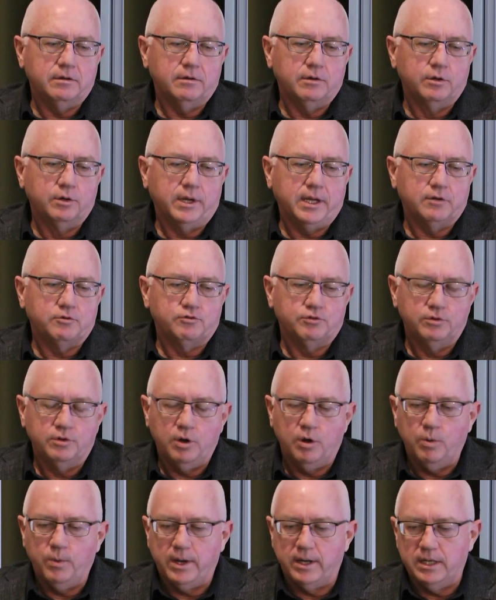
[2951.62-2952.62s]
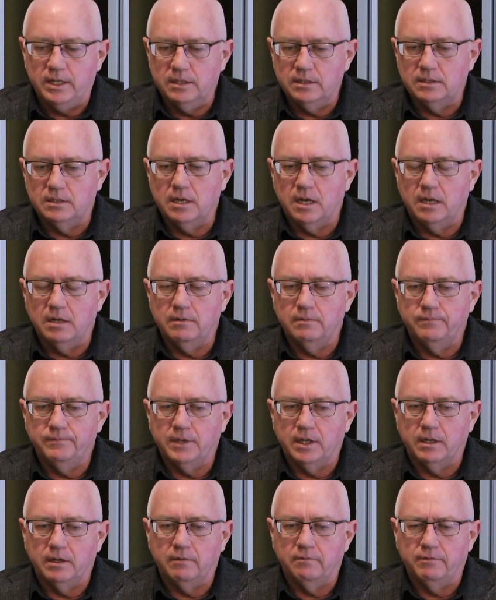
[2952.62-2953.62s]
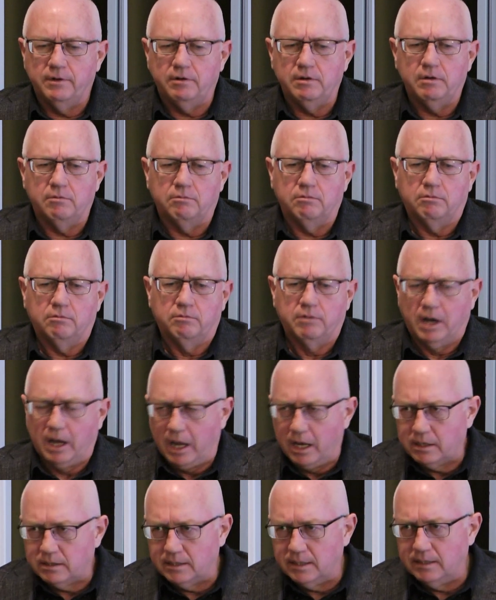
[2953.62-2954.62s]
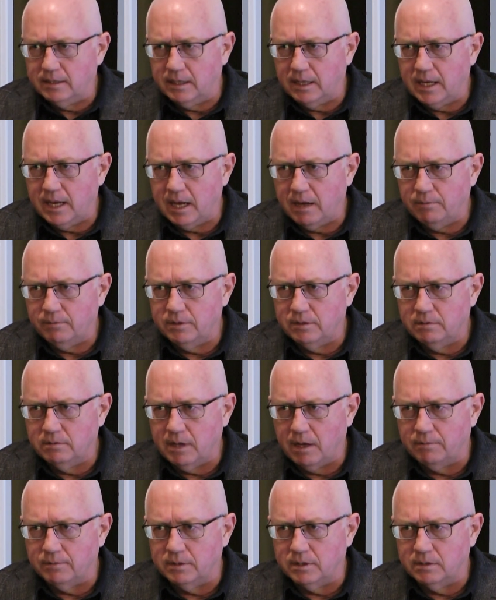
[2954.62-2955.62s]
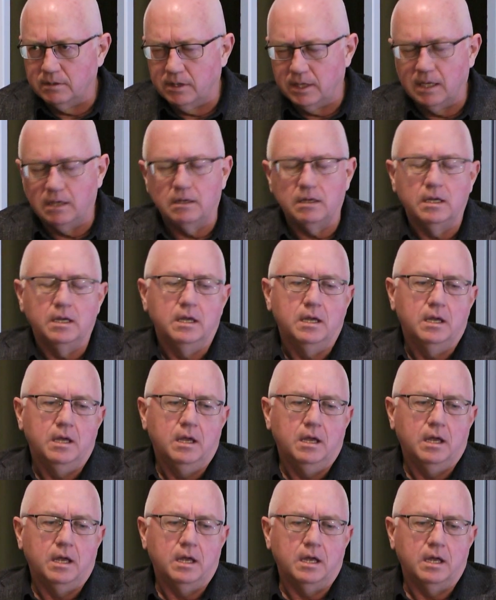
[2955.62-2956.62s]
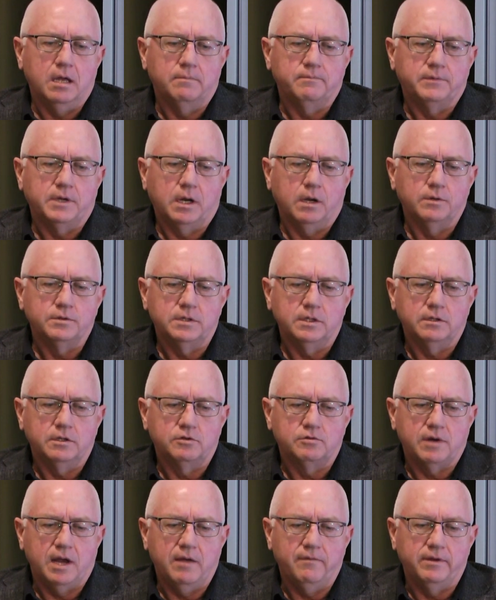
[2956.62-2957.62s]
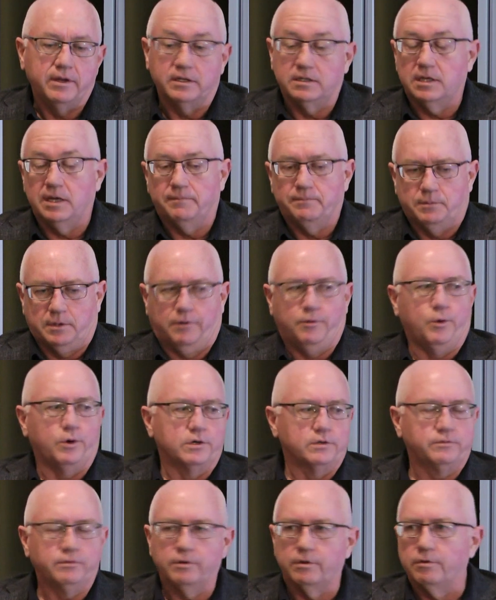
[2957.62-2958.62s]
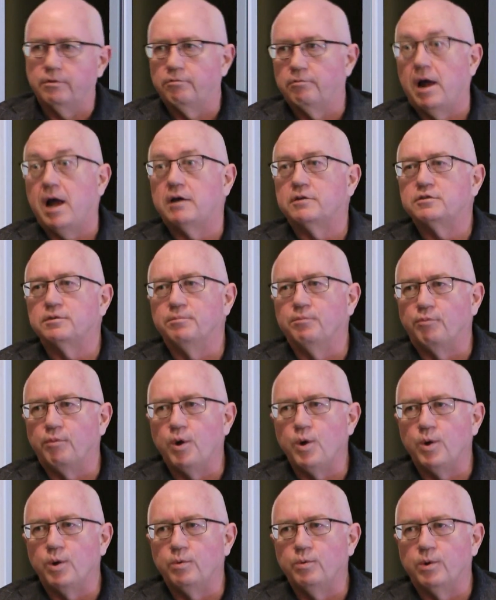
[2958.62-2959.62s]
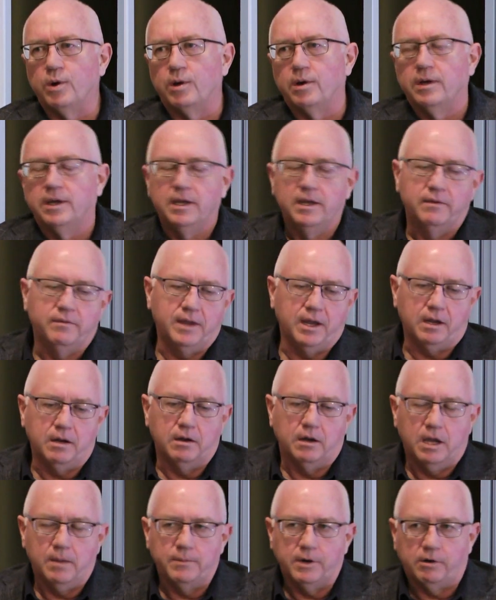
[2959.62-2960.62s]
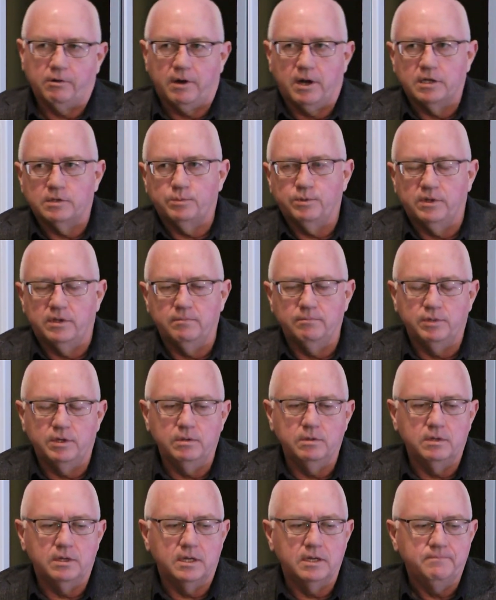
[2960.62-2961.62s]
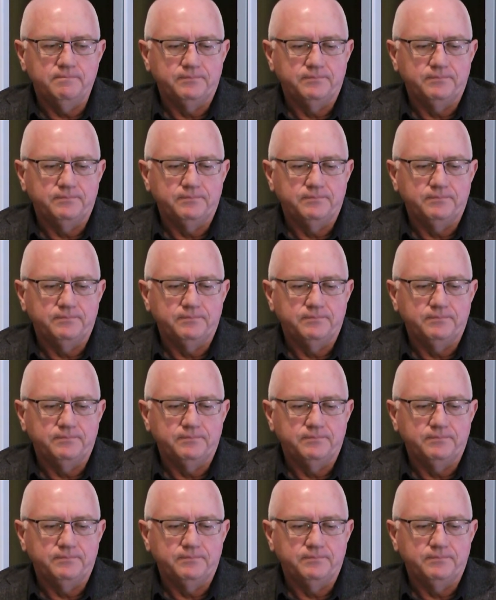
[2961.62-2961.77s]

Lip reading: look at Trudeau, what he's done, very reluctantly, I would think, closing the travel, except, of course, for Roxham Road, where they can come across with impunity.